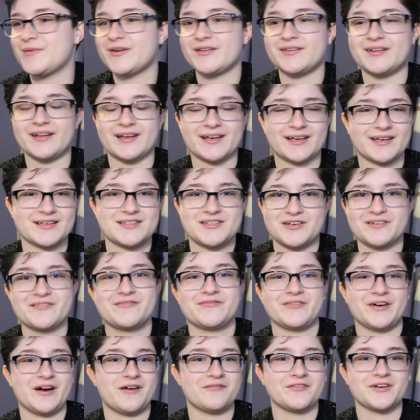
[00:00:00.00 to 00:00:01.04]
but, like, it took
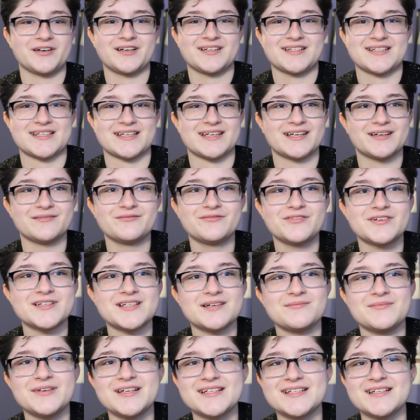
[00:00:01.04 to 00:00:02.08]
forever to see him for
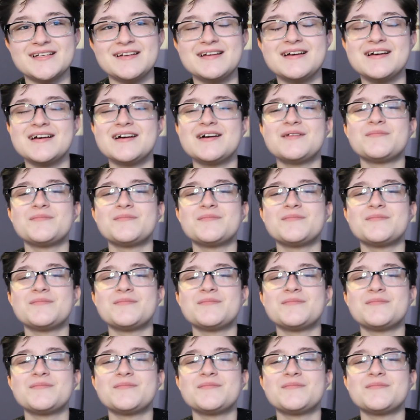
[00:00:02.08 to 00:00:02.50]
some reason.